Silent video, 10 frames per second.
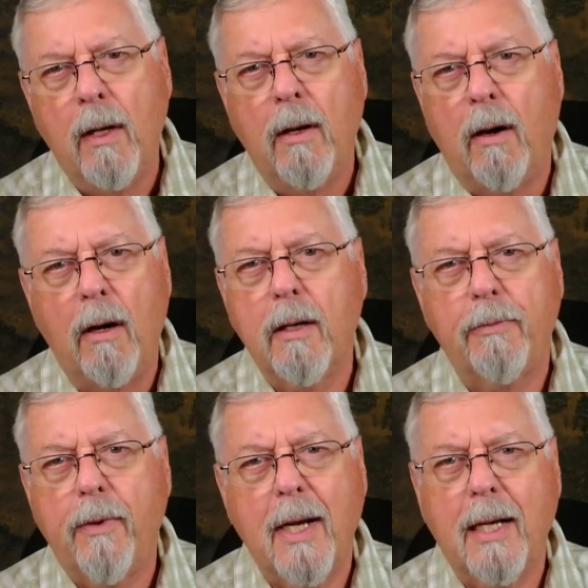All the
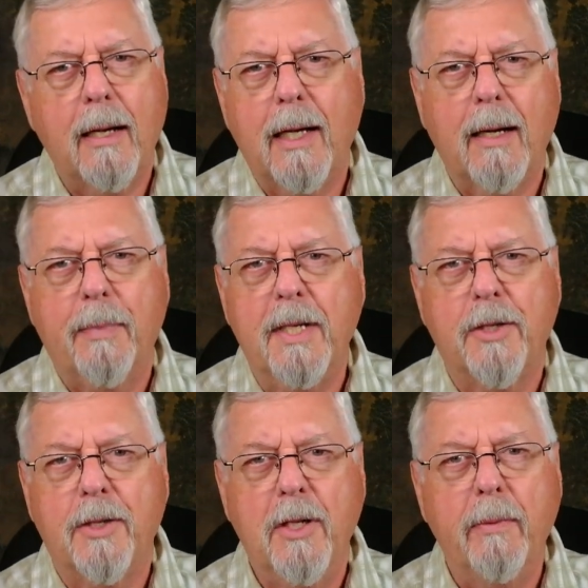fly line companies
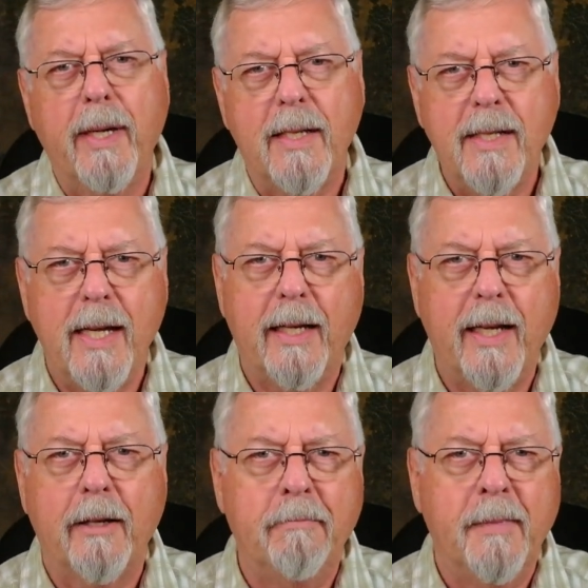are doing is
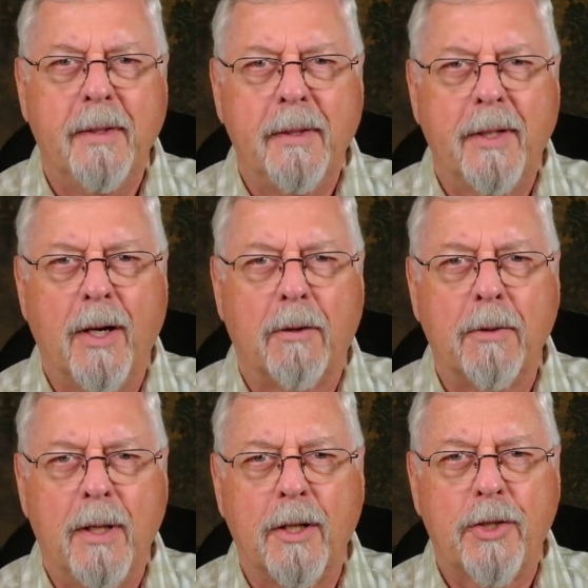taking, you know,
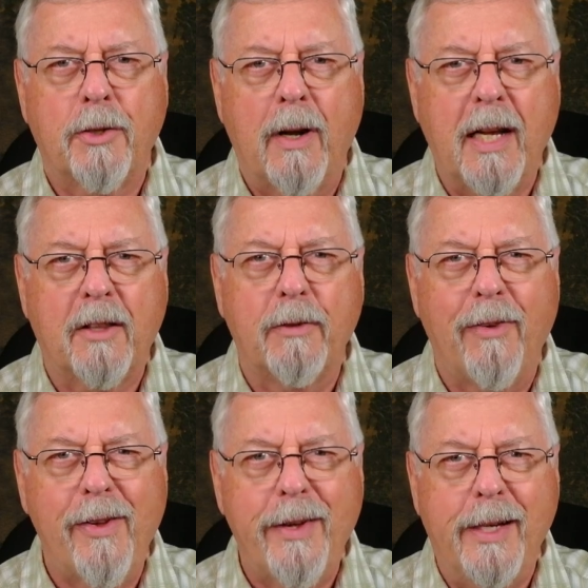a certain length of
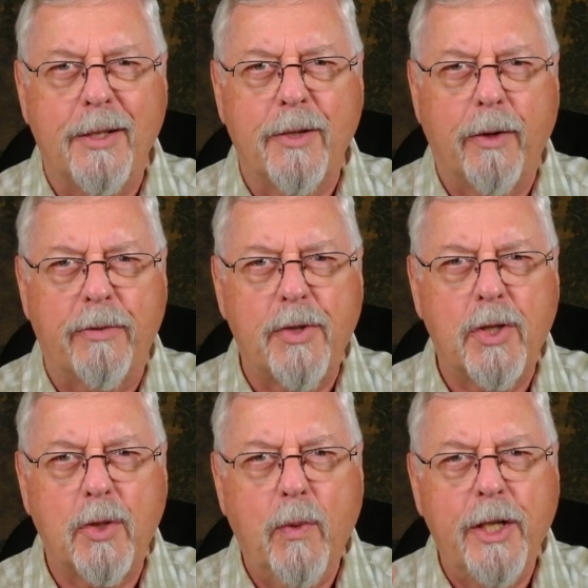line and sort of
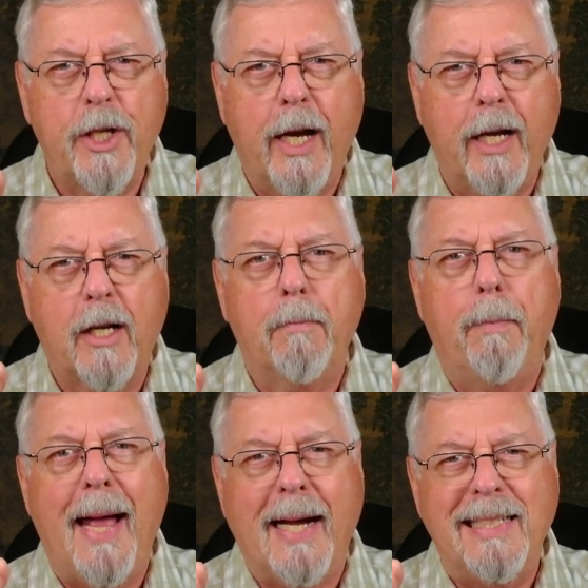squishing it,
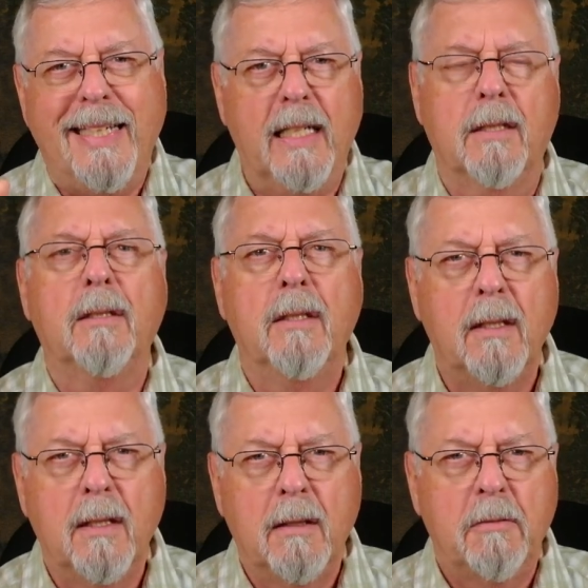compacting it,
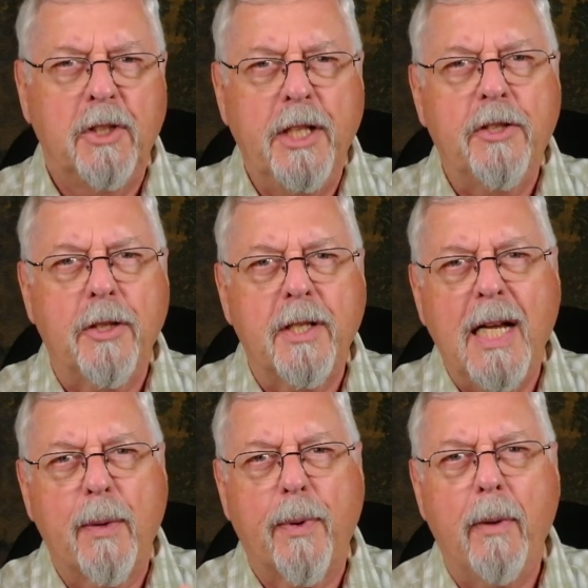changing the
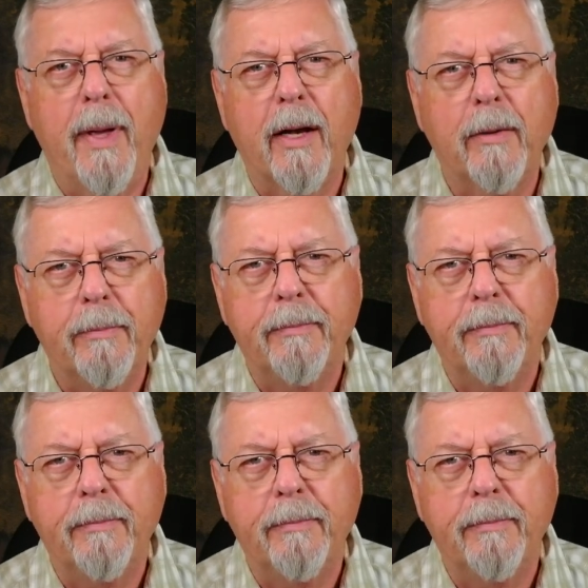taper a bit,